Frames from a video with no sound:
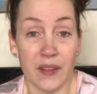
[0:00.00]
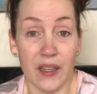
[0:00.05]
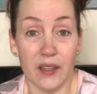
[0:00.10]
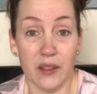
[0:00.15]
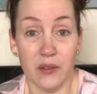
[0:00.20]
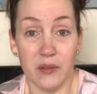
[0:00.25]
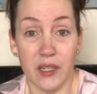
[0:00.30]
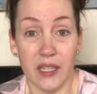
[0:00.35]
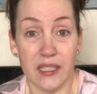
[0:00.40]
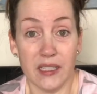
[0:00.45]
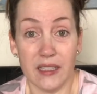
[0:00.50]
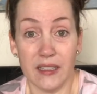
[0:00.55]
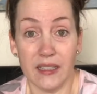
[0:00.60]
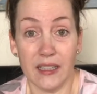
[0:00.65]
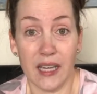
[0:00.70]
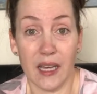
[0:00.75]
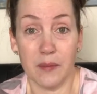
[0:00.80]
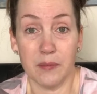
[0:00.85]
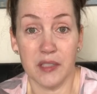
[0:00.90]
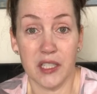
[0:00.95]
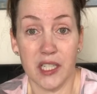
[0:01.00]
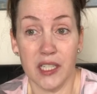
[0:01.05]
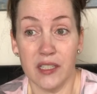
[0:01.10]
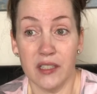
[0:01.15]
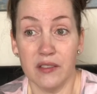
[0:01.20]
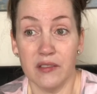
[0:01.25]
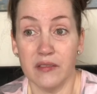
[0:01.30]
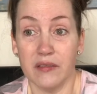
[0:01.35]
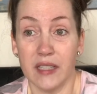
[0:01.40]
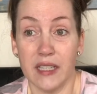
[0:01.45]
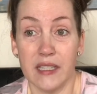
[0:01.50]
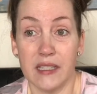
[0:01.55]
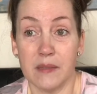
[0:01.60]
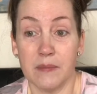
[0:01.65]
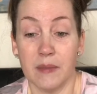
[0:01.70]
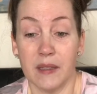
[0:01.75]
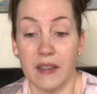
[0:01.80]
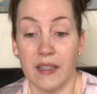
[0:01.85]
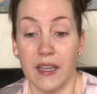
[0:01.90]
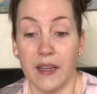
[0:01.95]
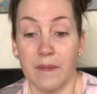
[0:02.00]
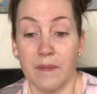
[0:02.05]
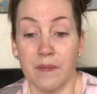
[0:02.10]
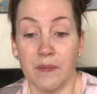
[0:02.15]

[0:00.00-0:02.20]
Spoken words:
Going to the cappuccino is my thing.